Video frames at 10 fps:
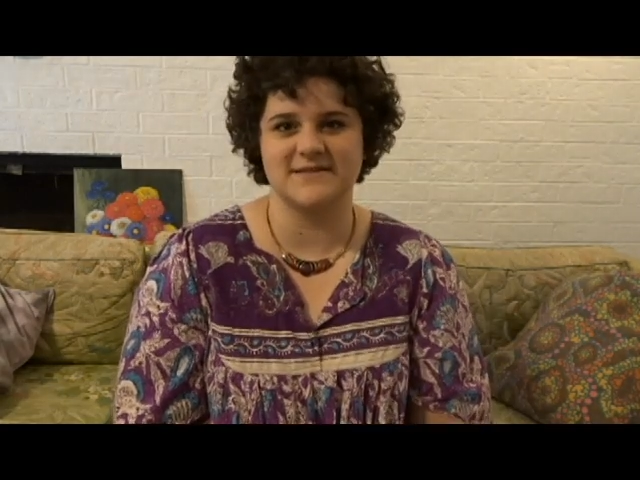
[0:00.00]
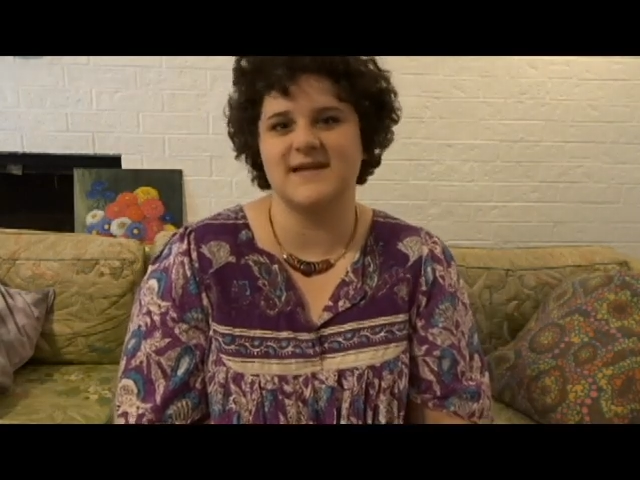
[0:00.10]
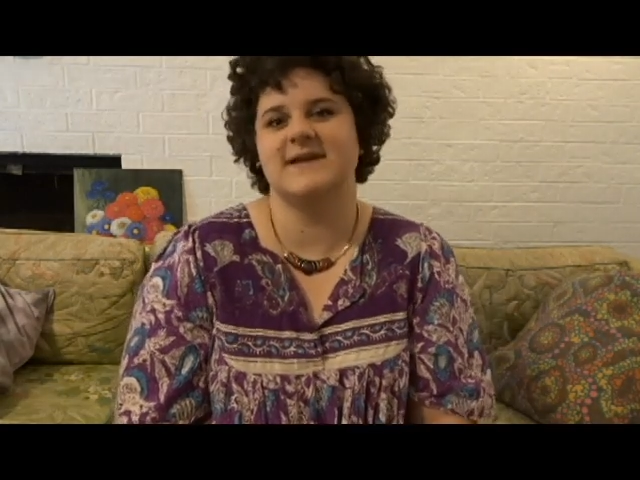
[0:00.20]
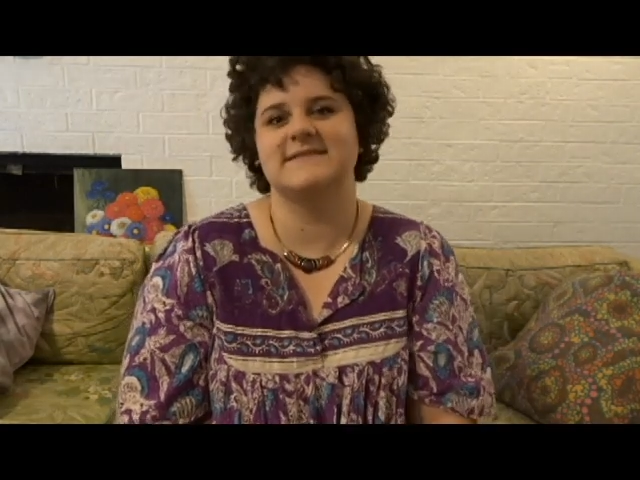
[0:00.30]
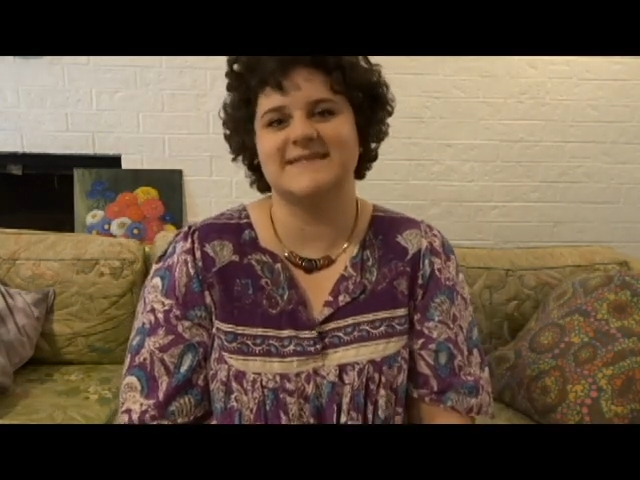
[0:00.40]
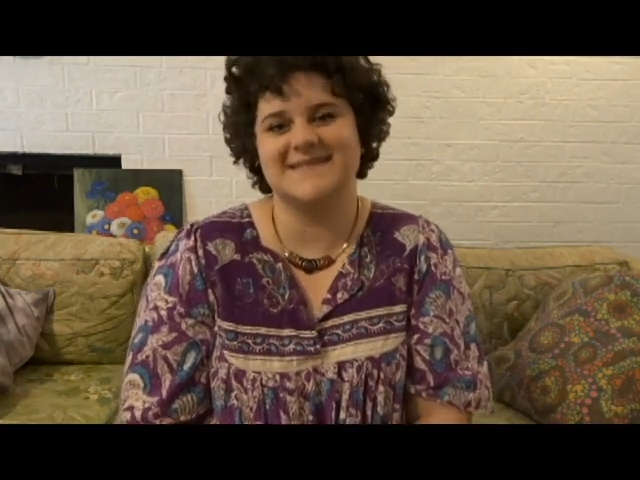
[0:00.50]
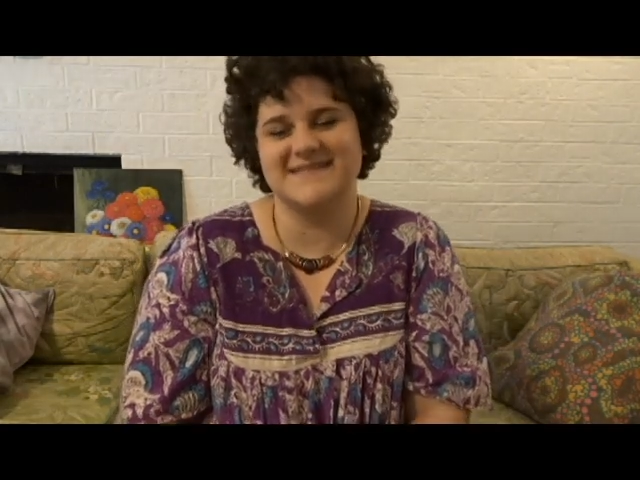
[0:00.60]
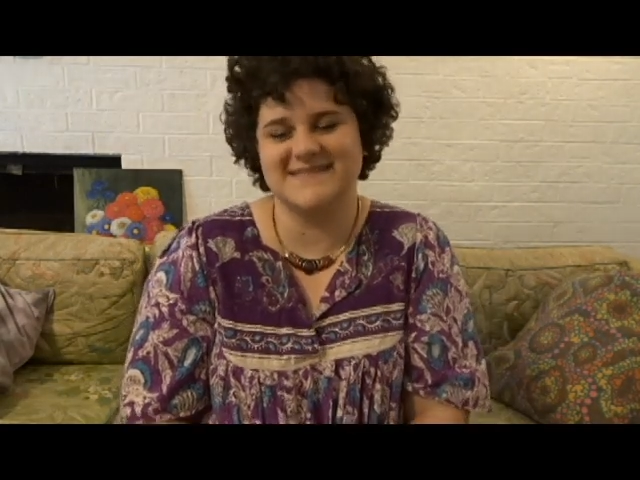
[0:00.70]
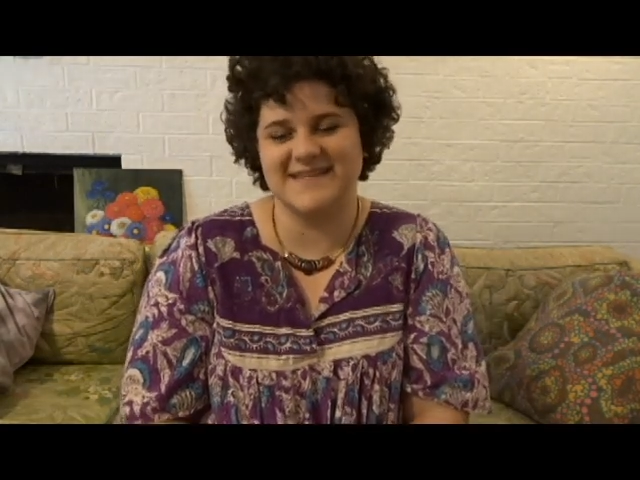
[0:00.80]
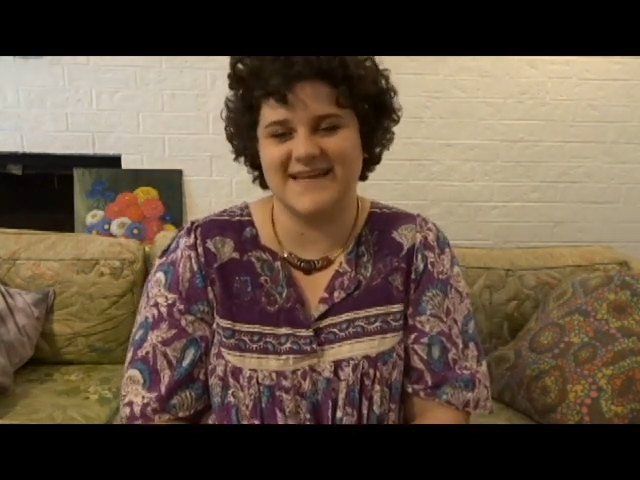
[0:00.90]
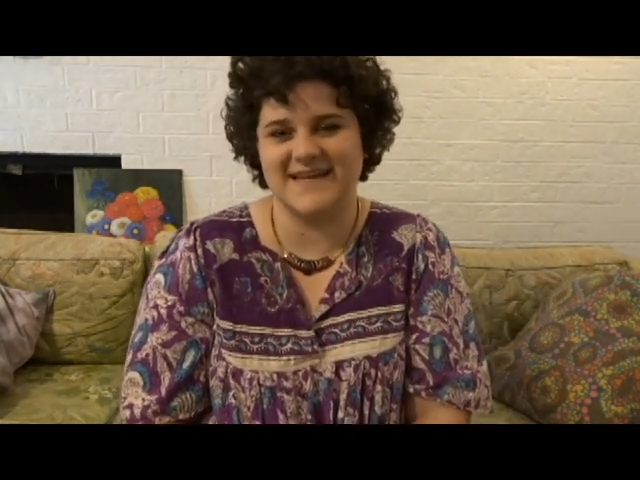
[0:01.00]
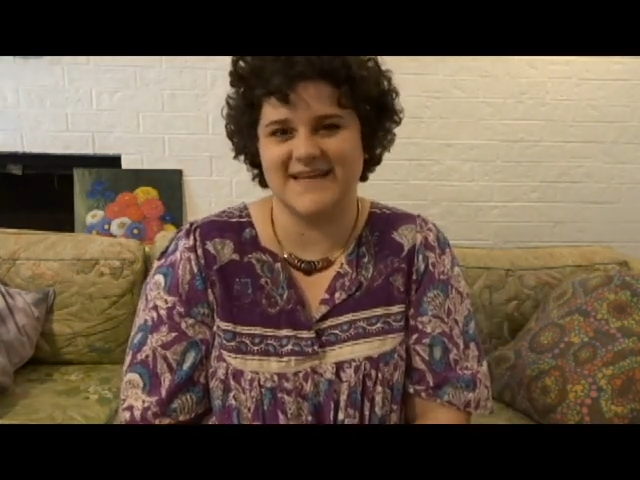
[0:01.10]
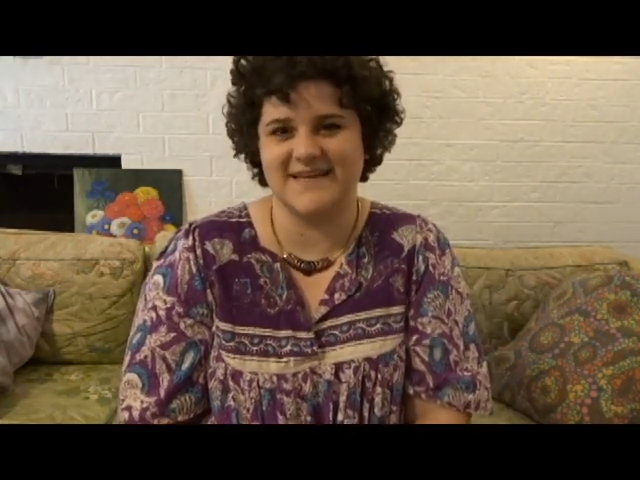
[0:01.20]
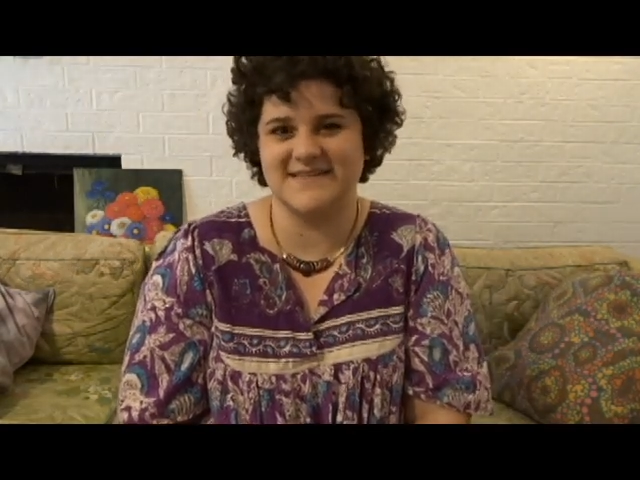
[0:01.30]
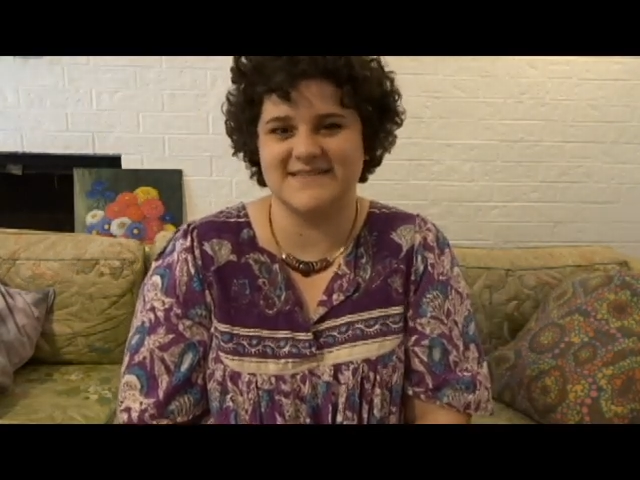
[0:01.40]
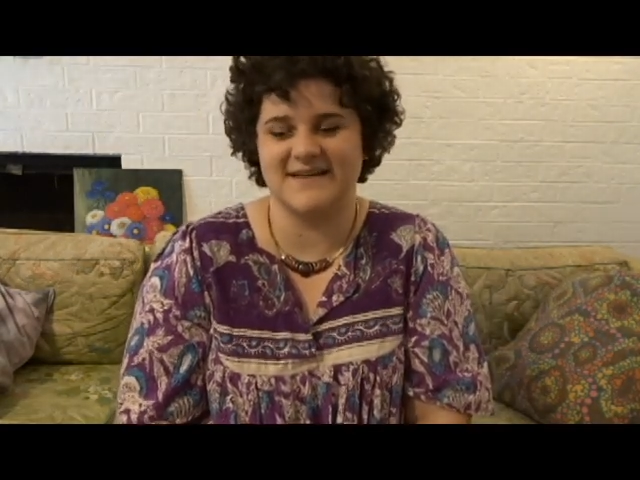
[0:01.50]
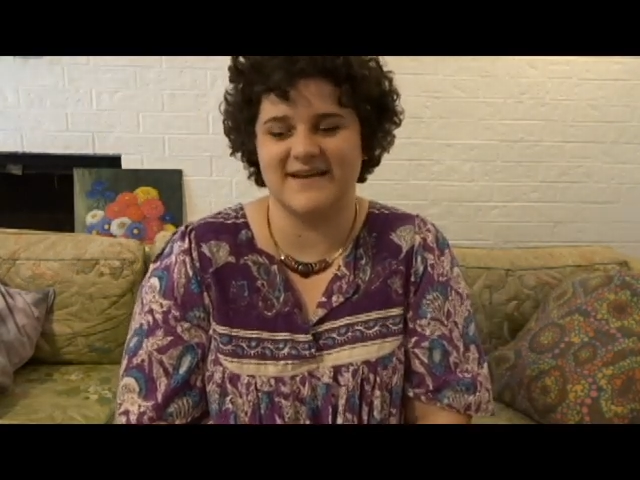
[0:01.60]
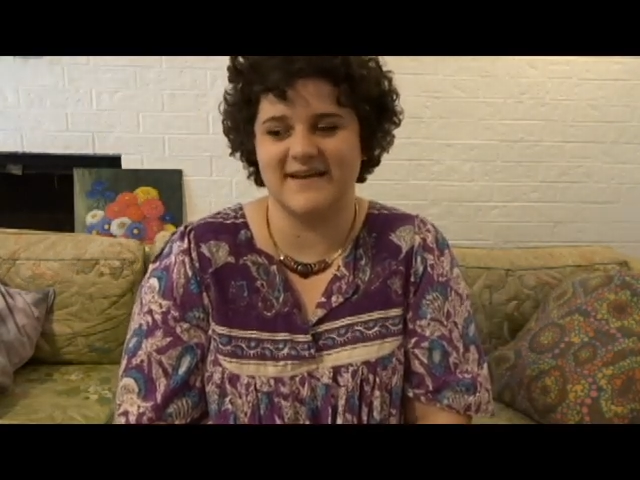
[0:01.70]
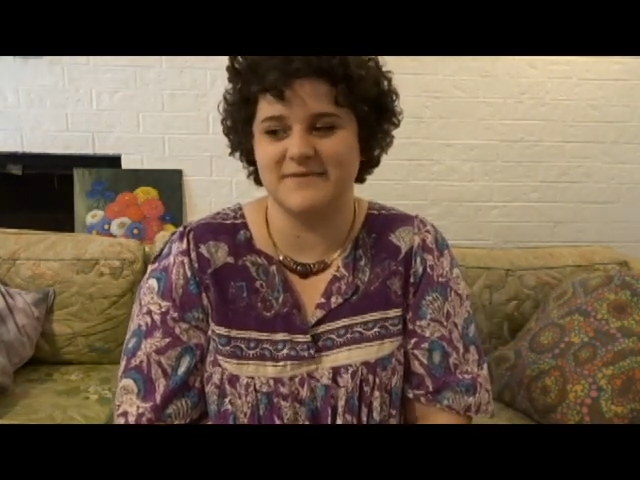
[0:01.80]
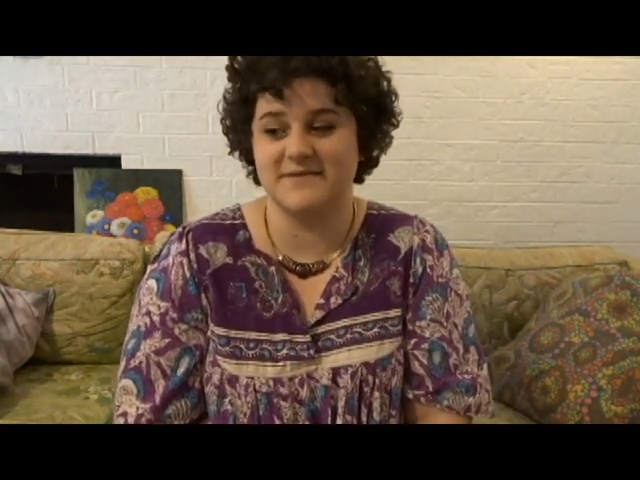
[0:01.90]
Texas, and
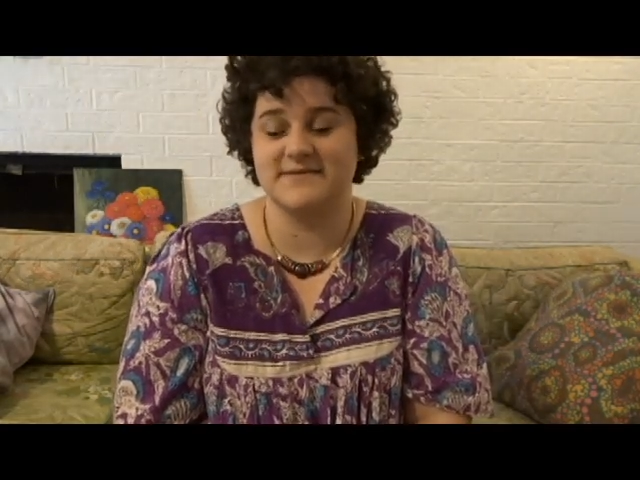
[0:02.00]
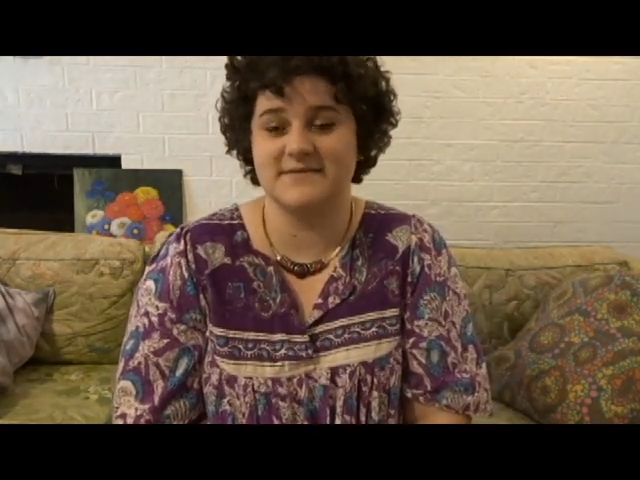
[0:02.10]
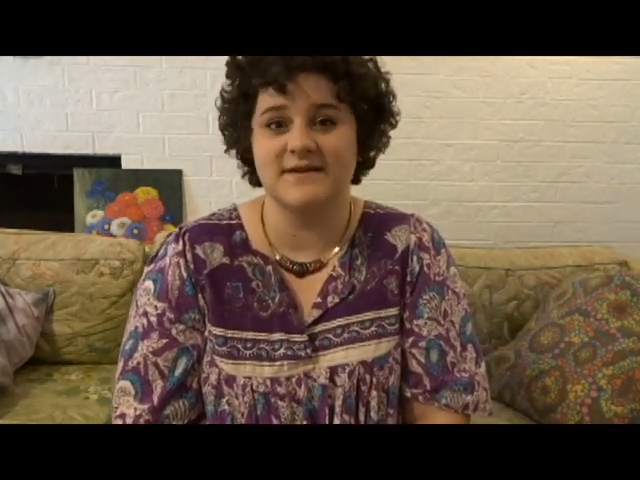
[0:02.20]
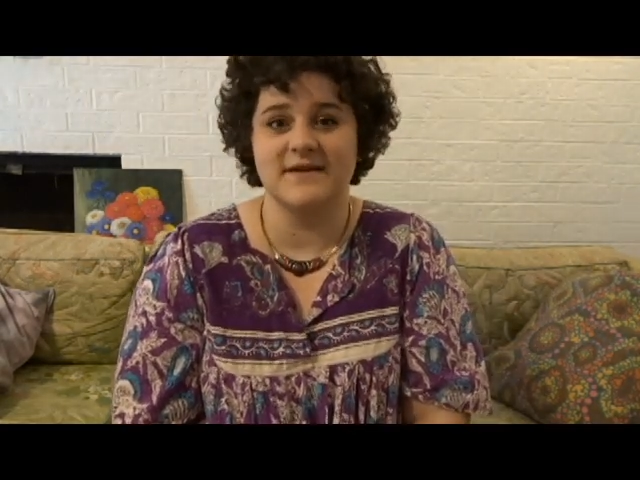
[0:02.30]
it was